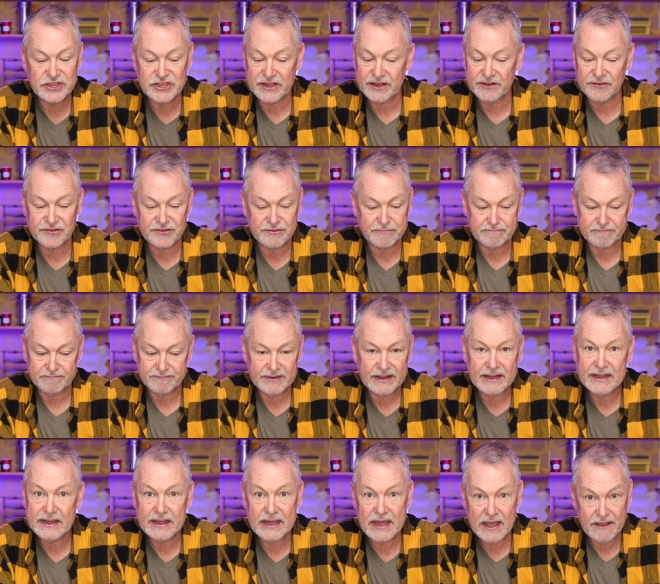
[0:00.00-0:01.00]
just
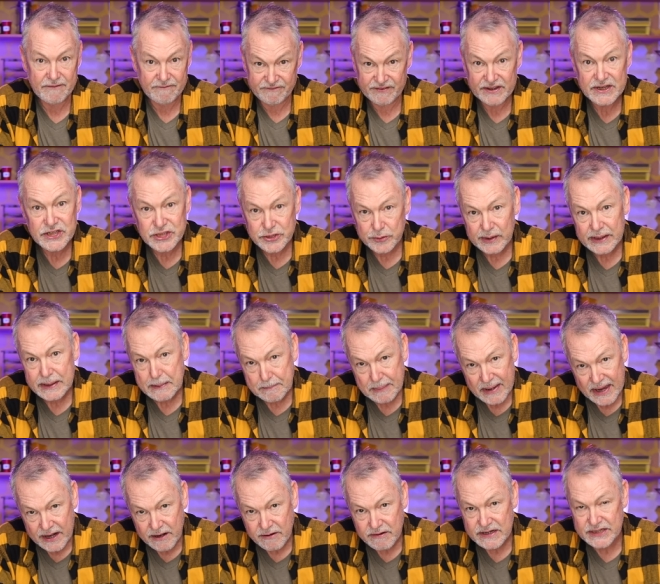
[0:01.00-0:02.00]
eventually
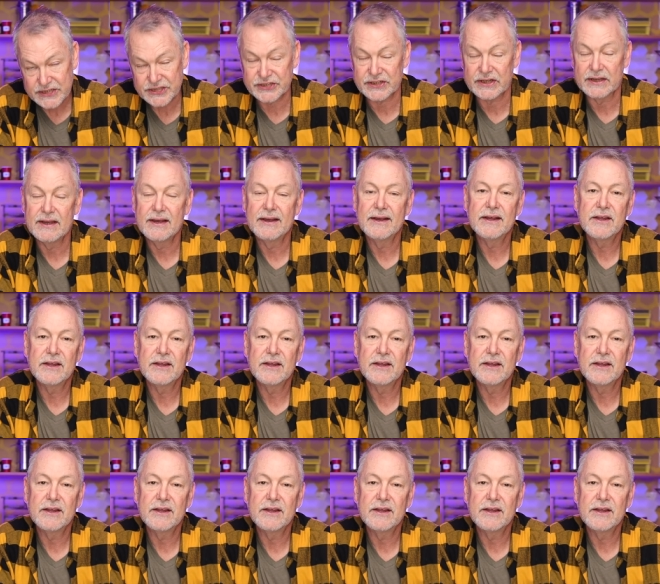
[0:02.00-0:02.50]
perish.